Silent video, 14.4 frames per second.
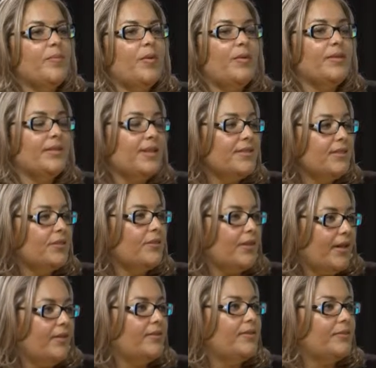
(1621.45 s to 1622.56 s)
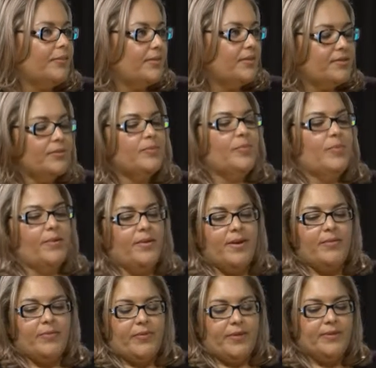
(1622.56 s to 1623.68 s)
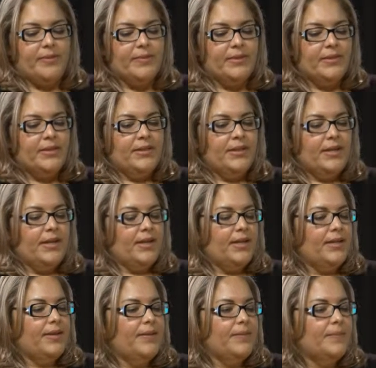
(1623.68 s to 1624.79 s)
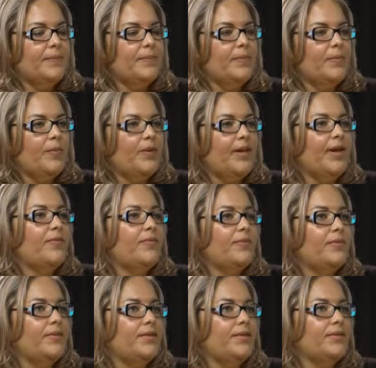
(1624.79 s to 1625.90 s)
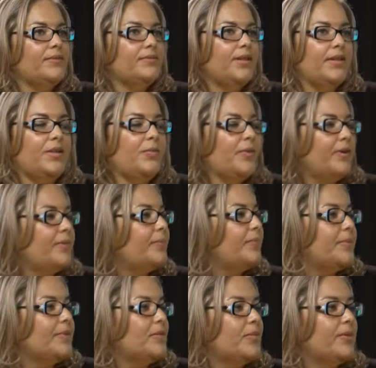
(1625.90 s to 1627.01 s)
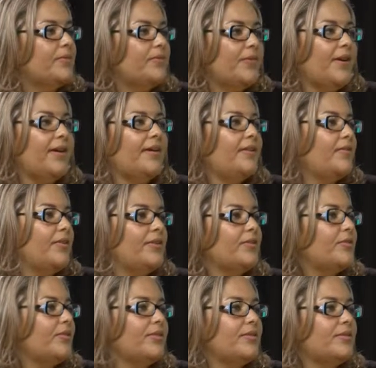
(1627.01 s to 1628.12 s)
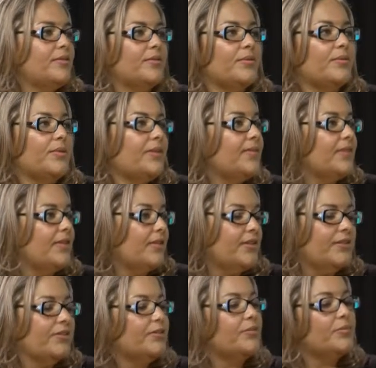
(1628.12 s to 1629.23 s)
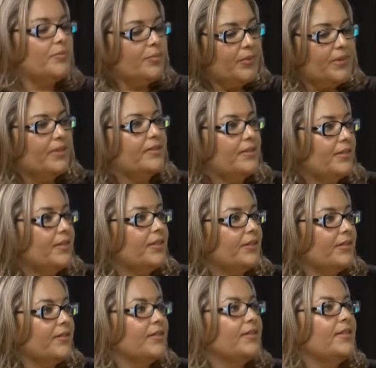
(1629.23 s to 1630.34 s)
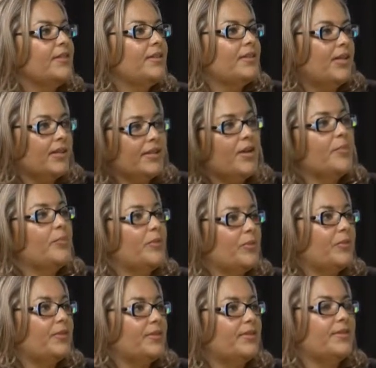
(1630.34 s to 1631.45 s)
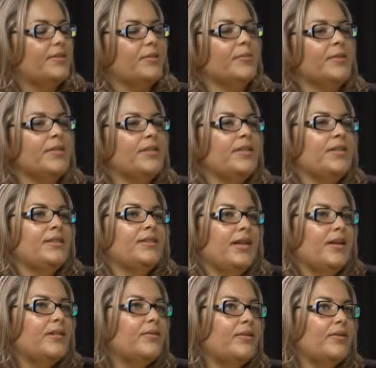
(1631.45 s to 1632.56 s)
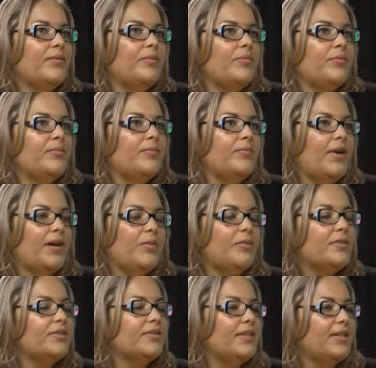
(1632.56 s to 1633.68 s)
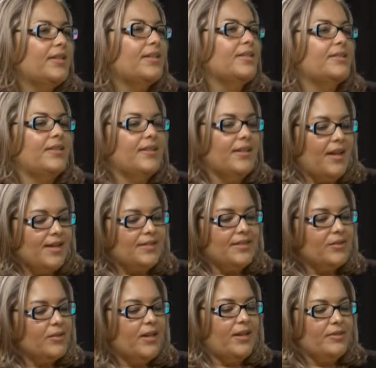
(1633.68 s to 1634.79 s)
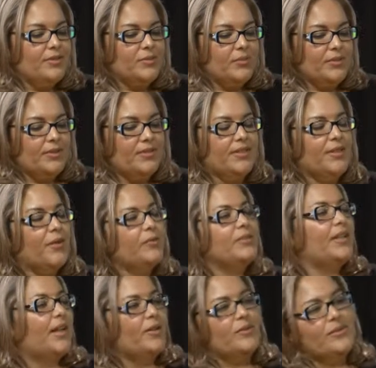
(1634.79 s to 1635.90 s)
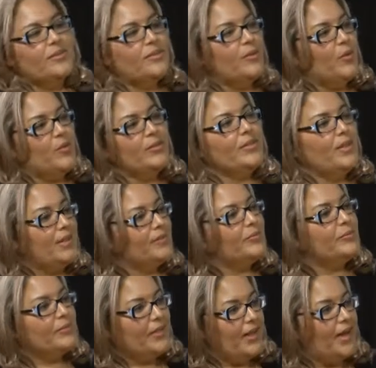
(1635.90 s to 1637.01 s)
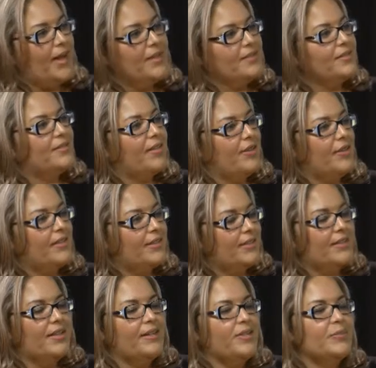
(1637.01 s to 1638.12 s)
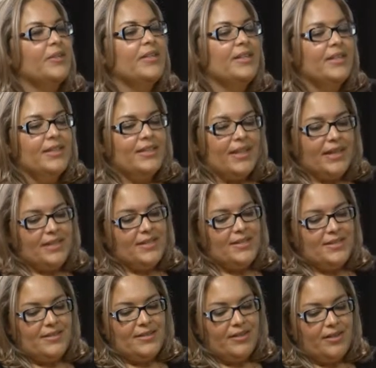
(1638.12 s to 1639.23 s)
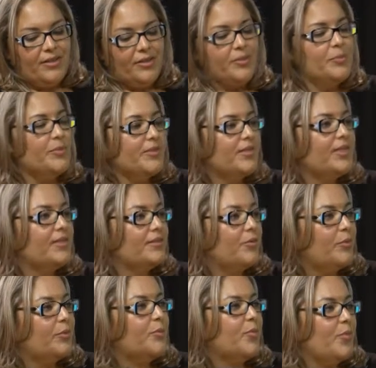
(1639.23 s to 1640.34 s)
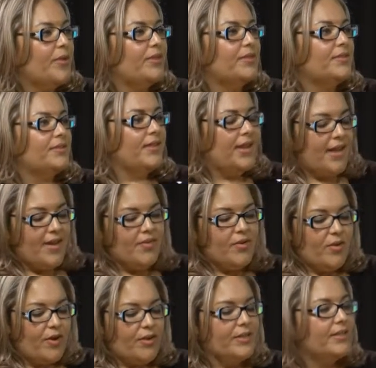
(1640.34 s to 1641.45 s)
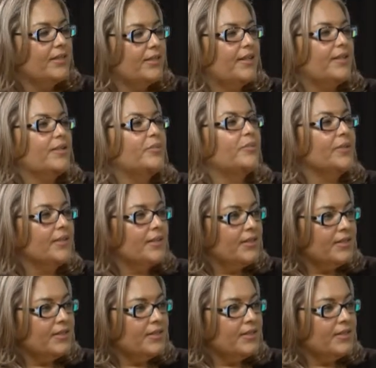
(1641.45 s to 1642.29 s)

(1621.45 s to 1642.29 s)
Well, in Osceola County, which is where I'm from, we have anywhere between 500 to even 800 within the year that come through the system. Now, I will say this, that Osceola County is one of the only counties in the whole state that has guardian ad litem that is 100% court appointed. They have a guardian ad litem